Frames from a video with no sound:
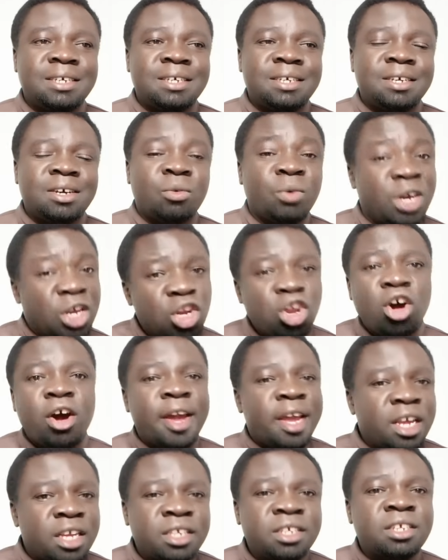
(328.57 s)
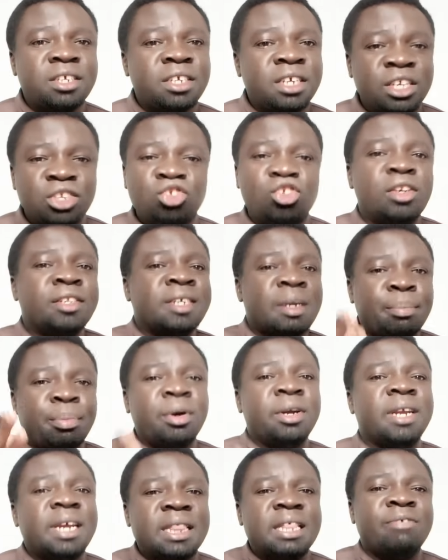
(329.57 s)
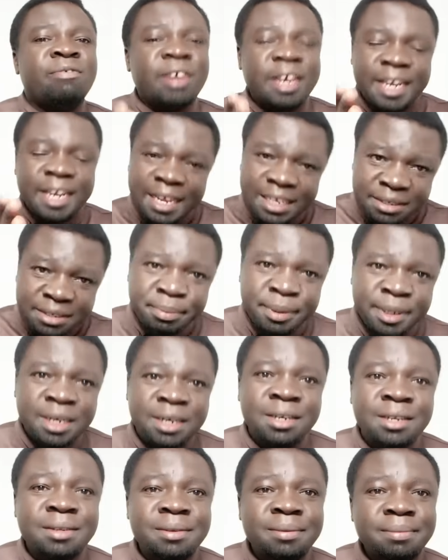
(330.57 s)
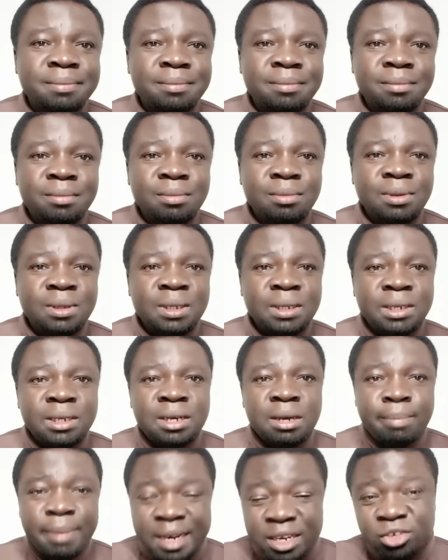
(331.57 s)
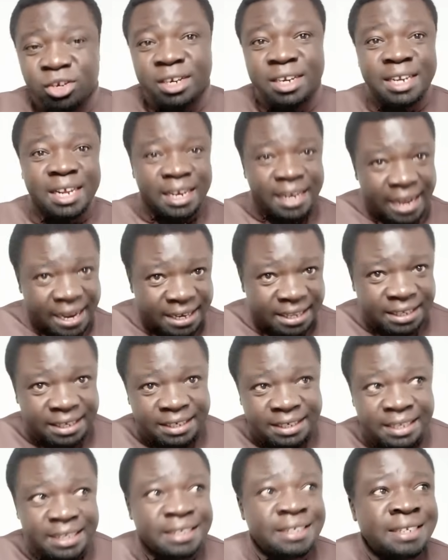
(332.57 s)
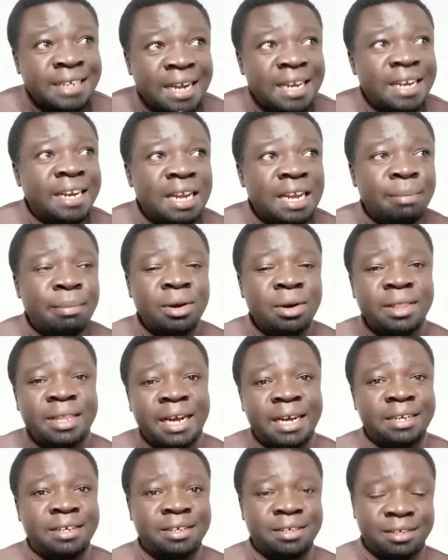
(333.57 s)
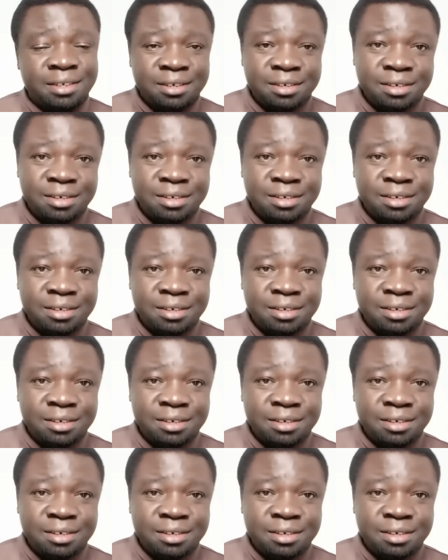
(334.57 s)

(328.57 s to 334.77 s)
We know he is, he is not supporting the finance bill, but he's not declaring it. He's silent about that.